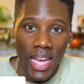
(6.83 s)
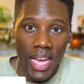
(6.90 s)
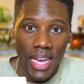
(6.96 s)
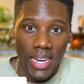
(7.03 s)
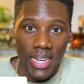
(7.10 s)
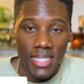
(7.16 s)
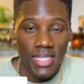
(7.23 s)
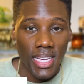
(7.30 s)

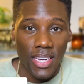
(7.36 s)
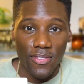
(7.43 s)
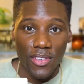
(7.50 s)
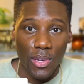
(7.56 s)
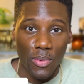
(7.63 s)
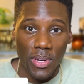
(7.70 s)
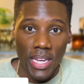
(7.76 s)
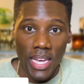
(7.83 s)
And I said if
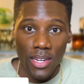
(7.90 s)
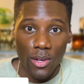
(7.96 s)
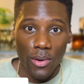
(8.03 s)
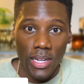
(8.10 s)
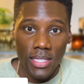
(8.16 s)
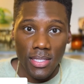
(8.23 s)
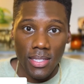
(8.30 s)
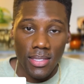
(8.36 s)
anyone had
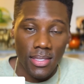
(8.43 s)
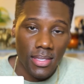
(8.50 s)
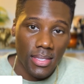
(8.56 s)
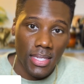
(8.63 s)
questions,